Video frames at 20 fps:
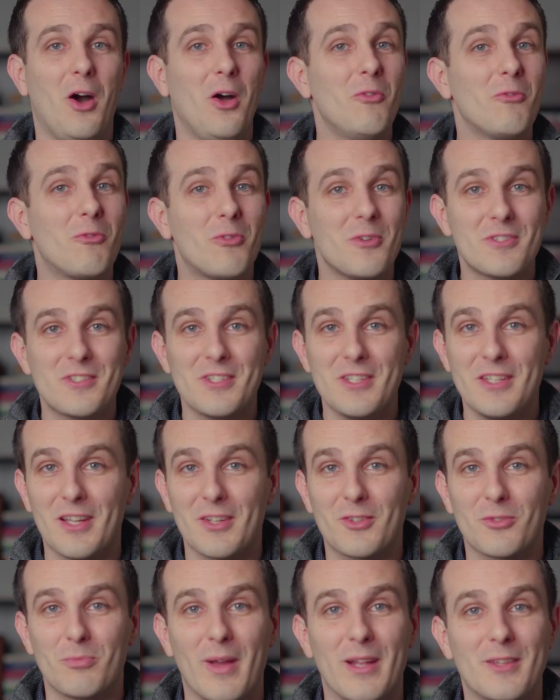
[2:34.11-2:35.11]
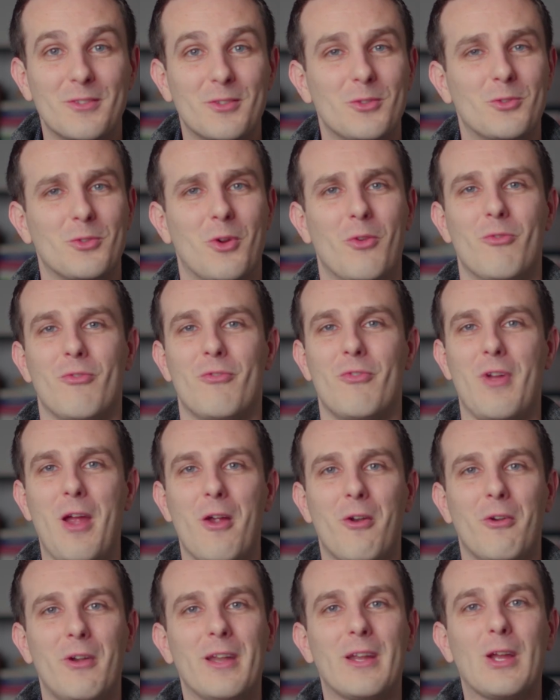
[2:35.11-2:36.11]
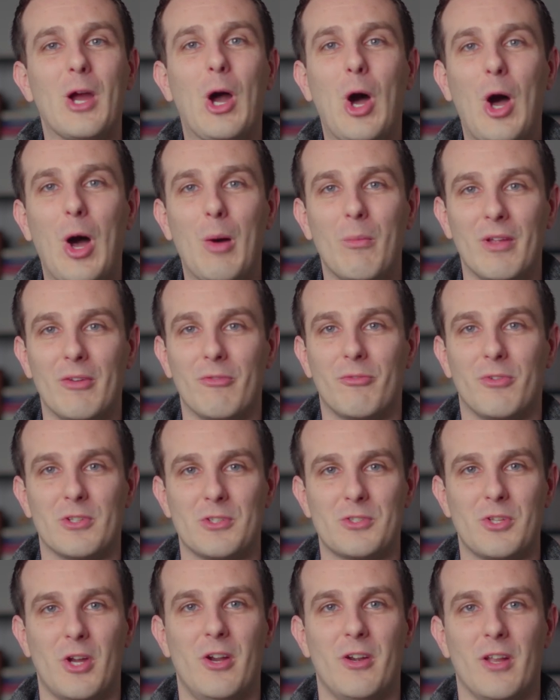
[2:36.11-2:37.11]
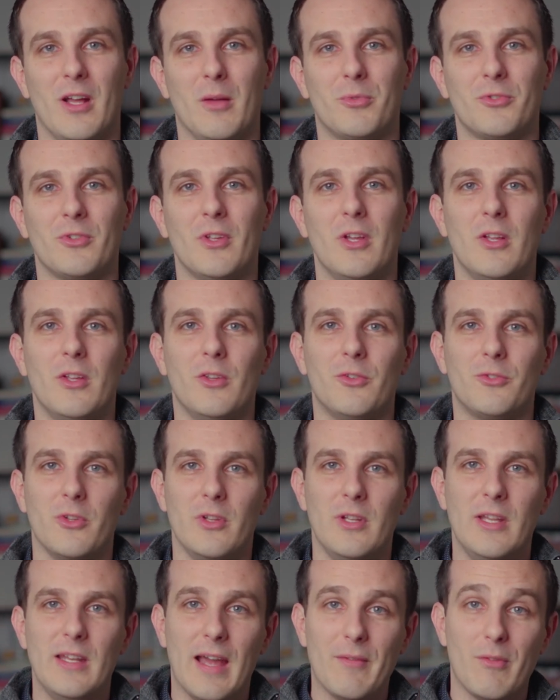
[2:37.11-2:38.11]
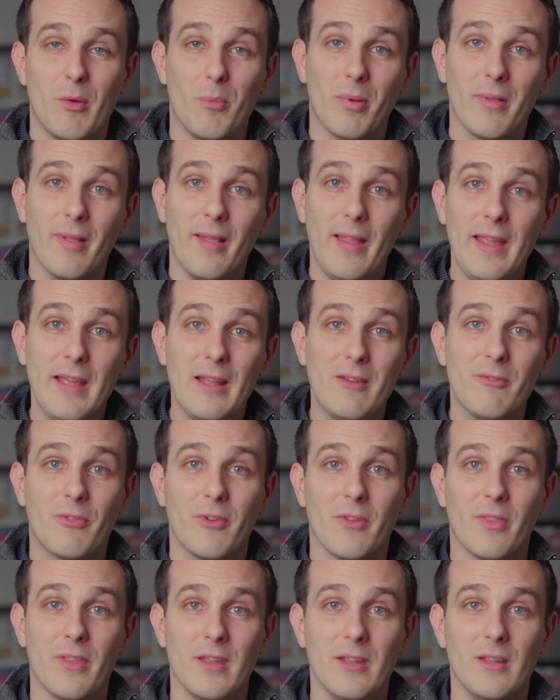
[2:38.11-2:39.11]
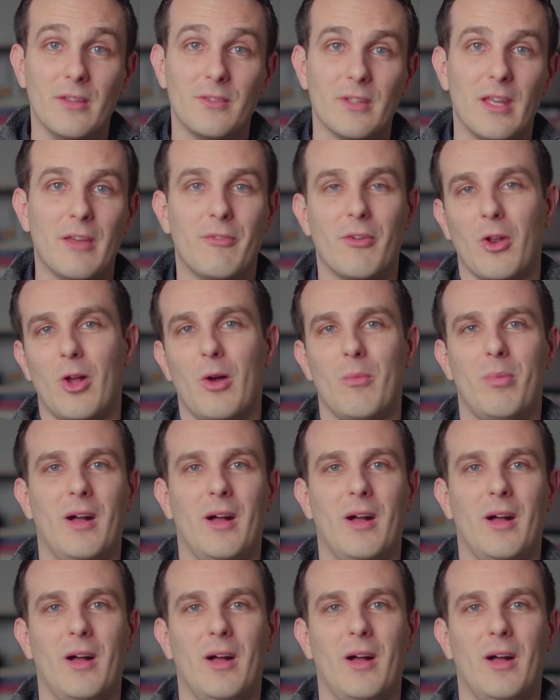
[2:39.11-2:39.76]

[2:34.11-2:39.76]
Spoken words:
Unforeseen expenses are very common for startups, so you need to have a plan for these if at all